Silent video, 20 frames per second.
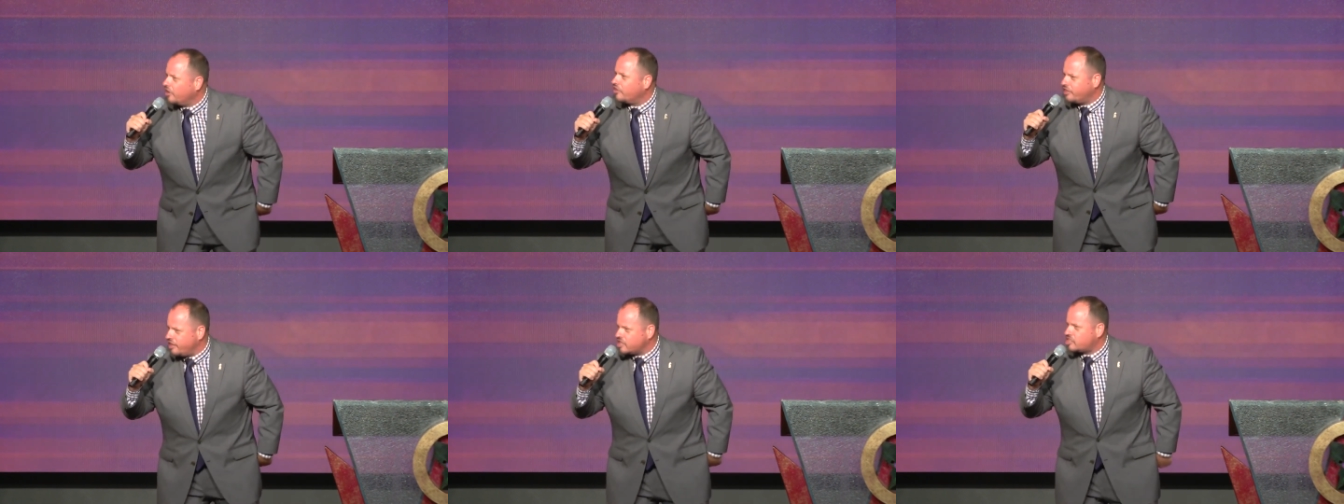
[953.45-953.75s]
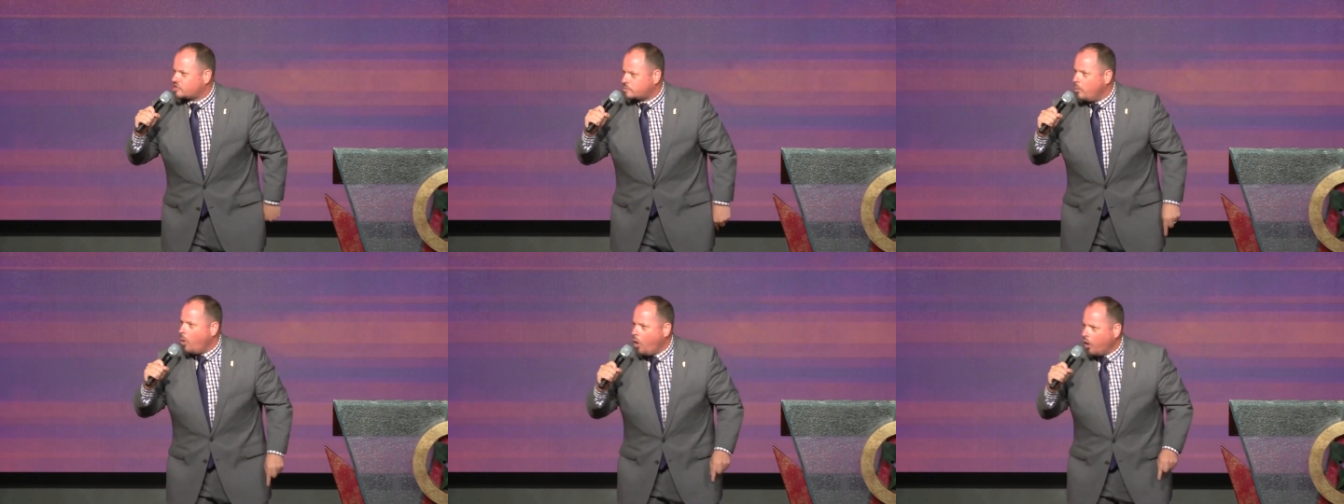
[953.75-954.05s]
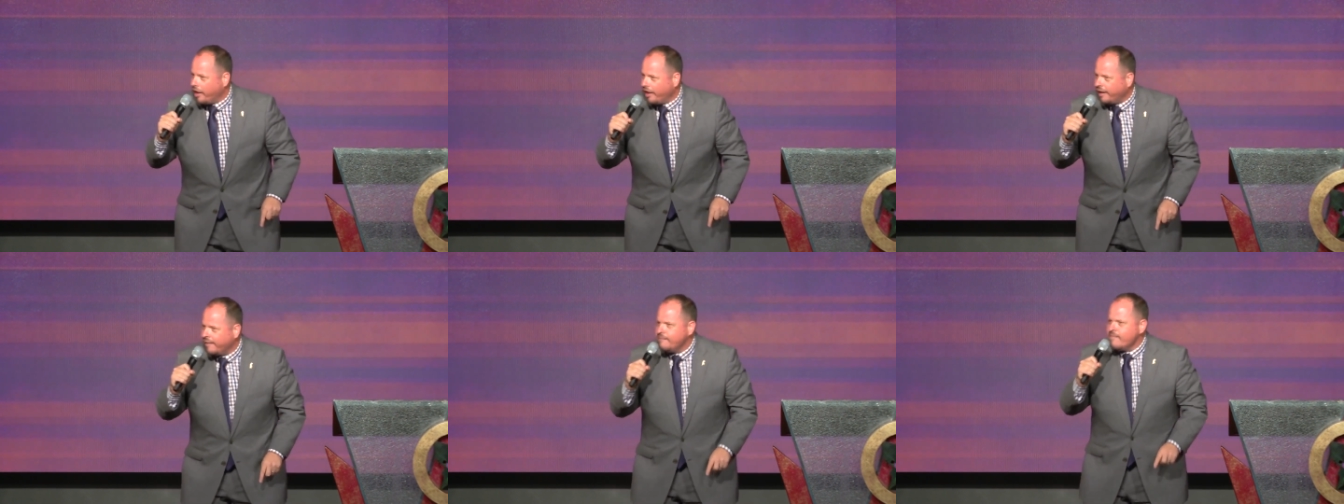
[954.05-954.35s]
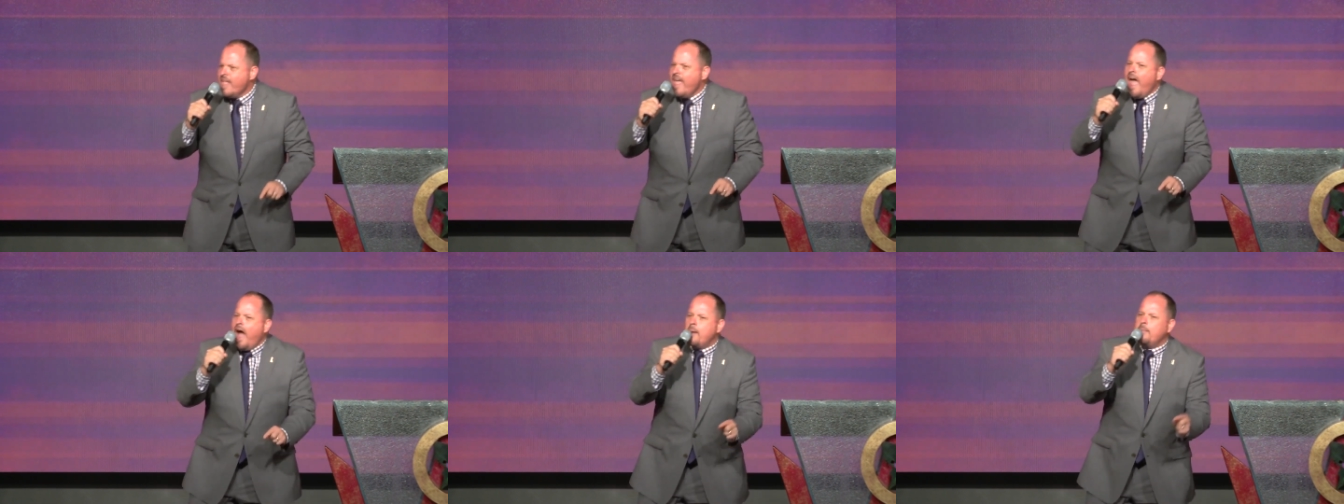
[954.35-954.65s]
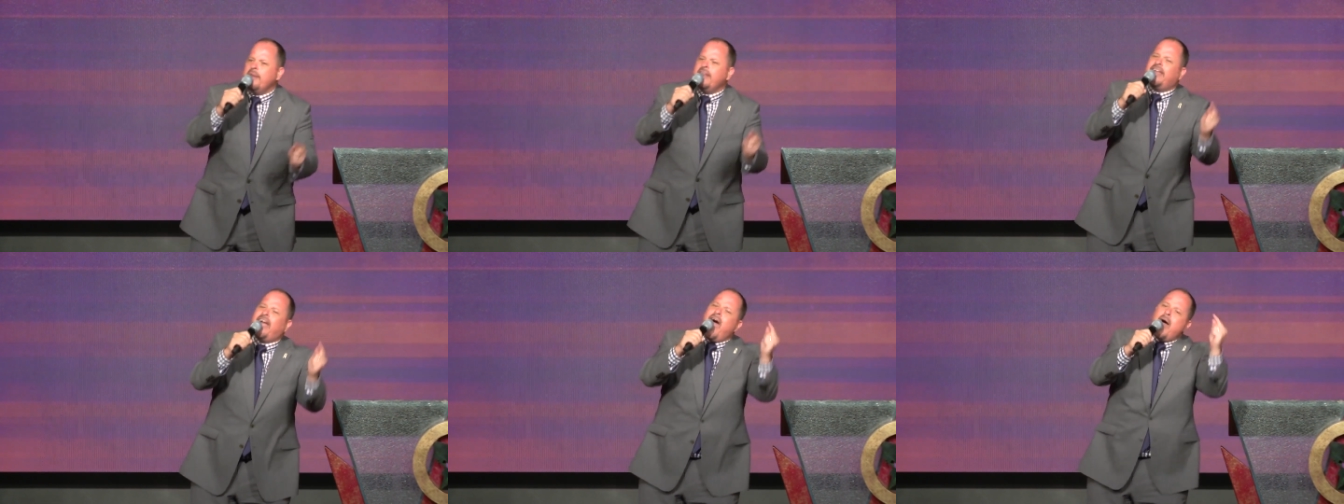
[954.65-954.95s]
here this morning?
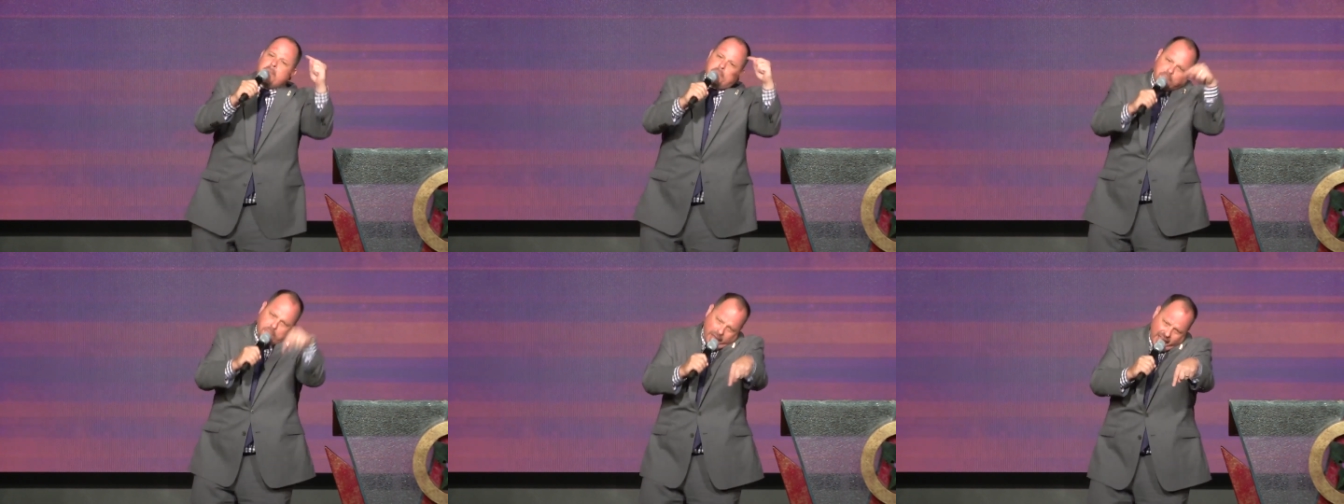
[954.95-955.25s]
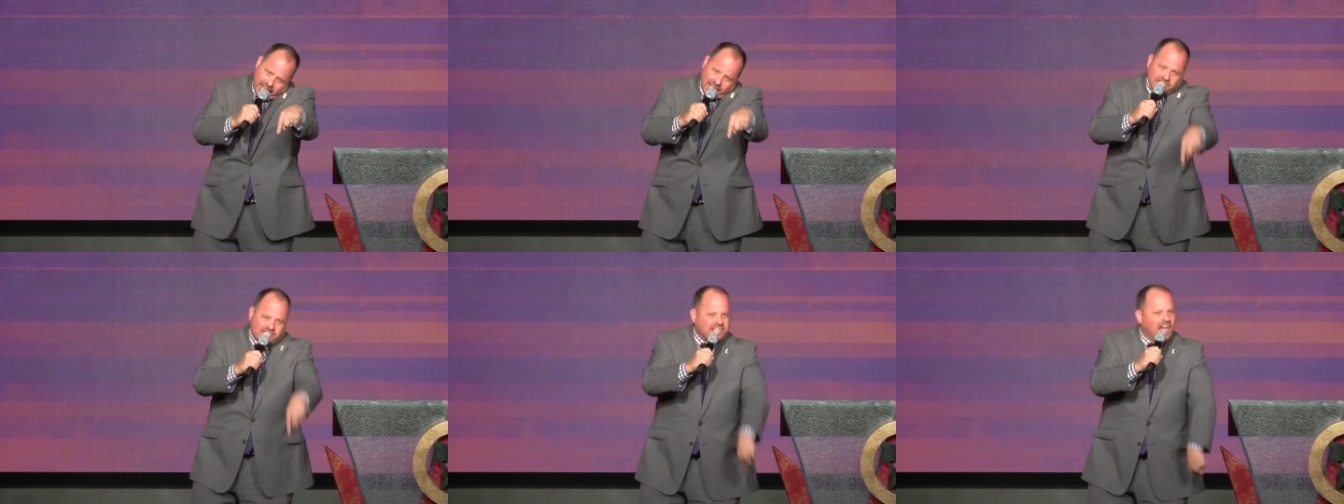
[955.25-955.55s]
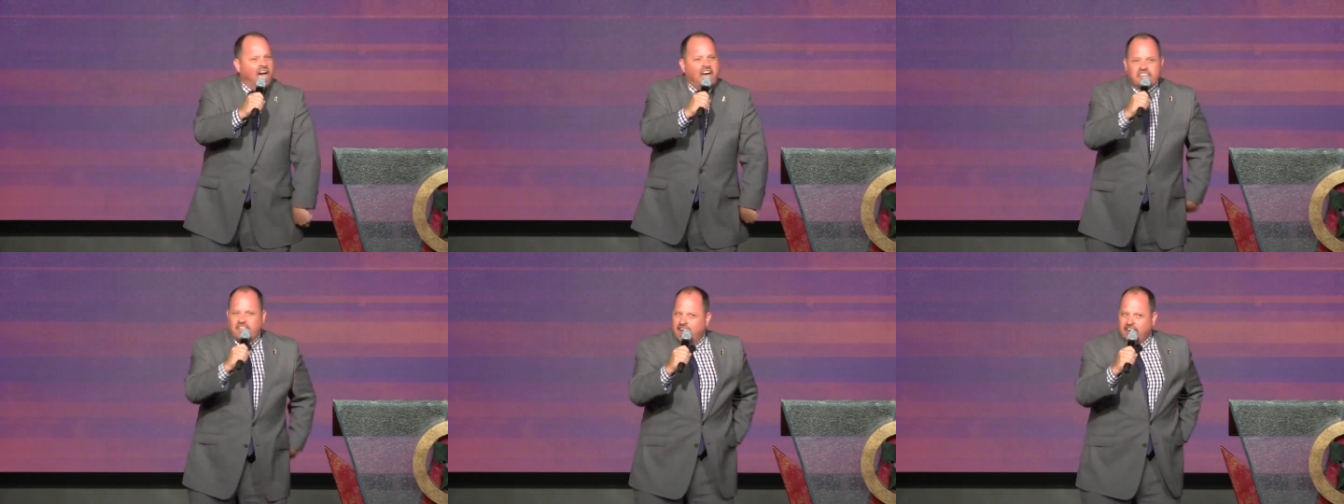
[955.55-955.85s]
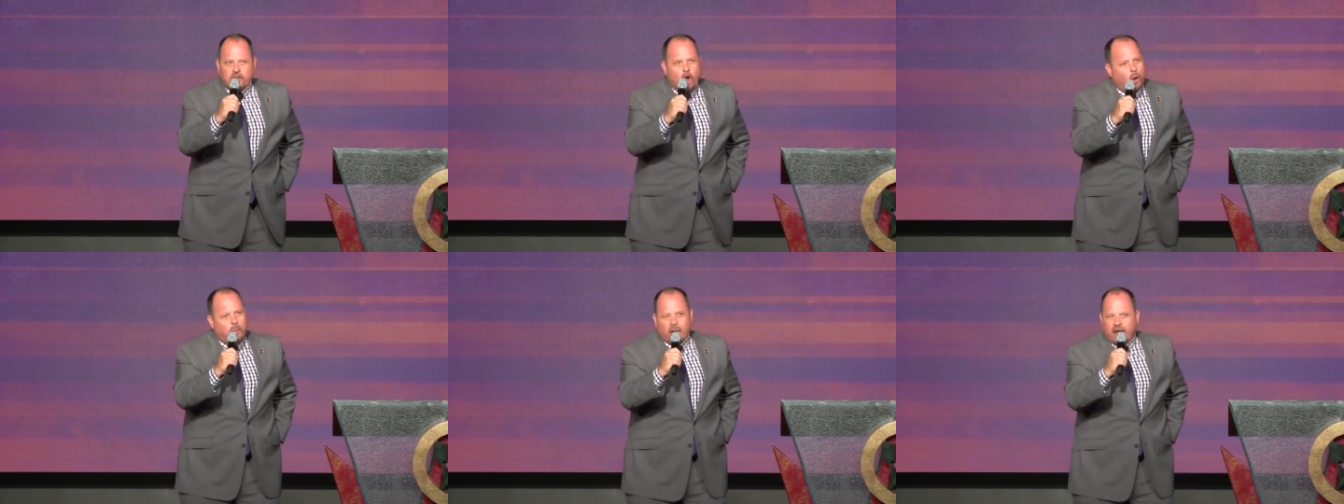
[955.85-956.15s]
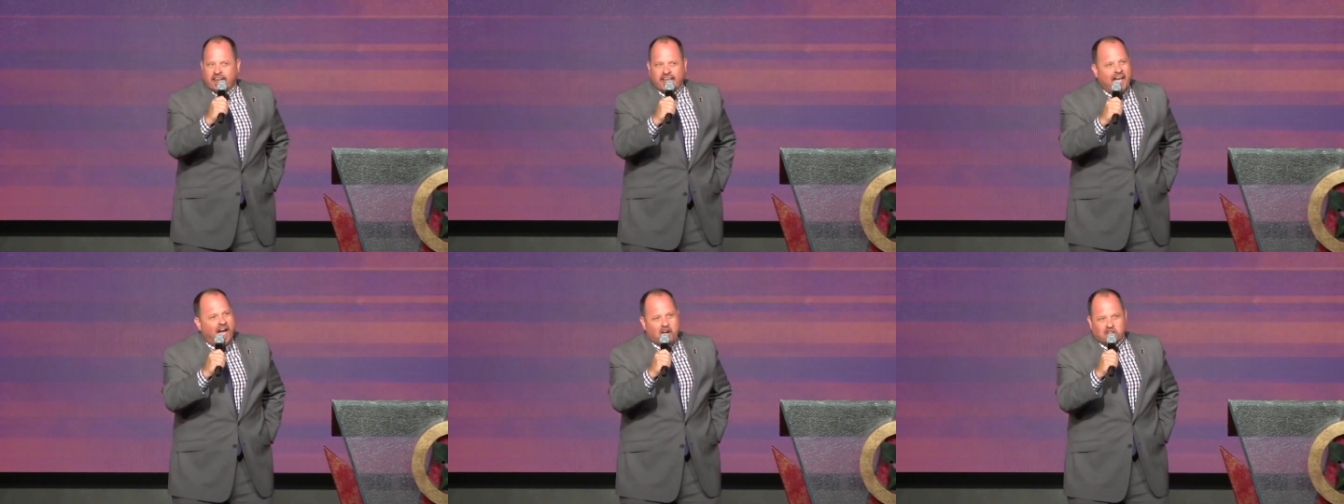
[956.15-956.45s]
How many got peace that
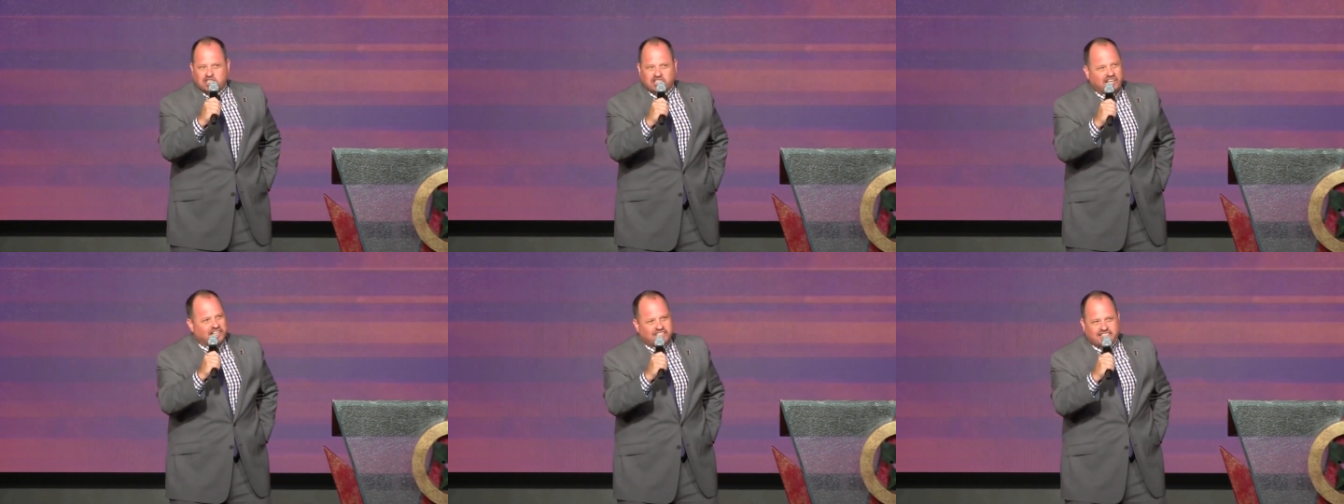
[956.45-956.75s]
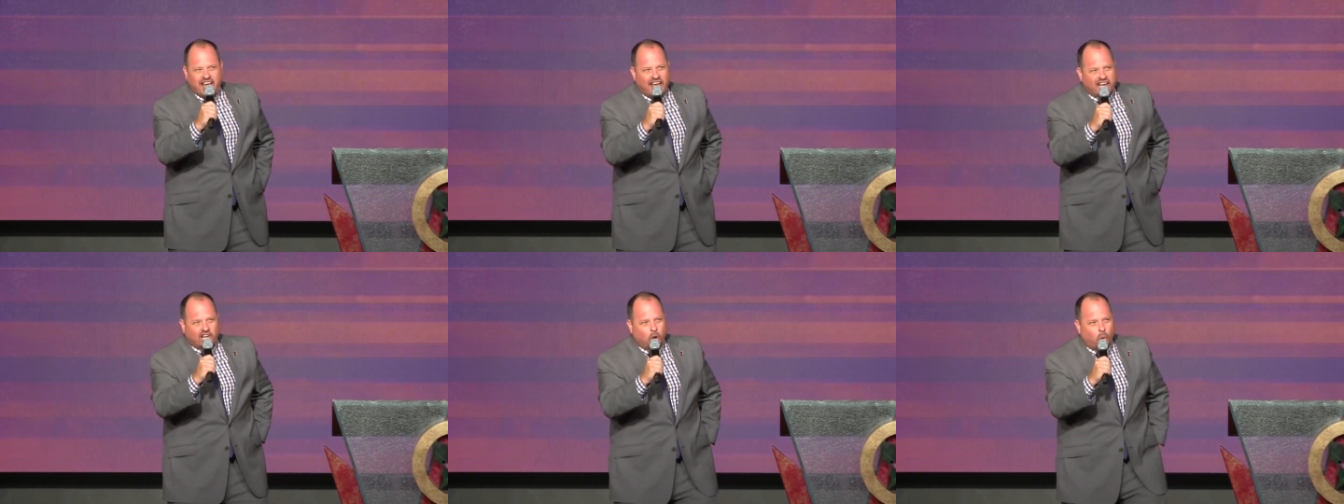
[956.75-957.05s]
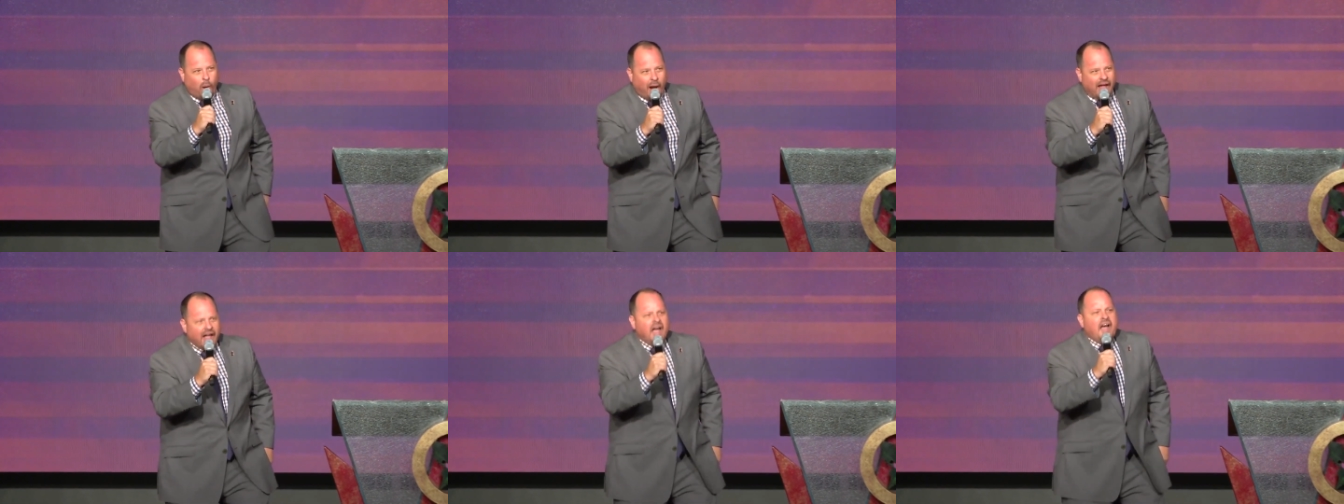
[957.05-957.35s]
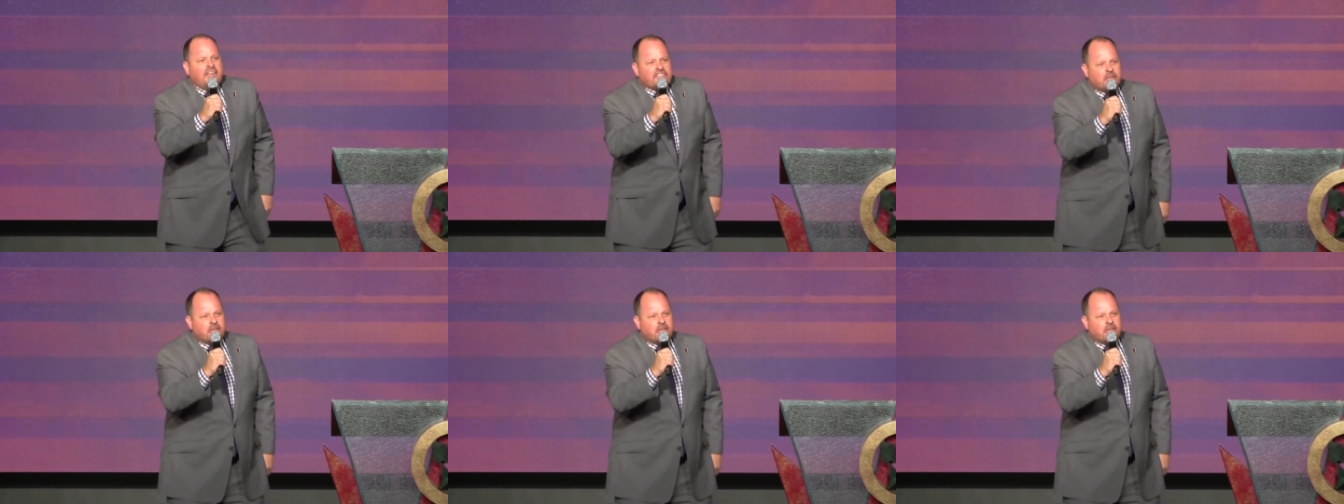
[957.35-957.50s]
nobody else can take away?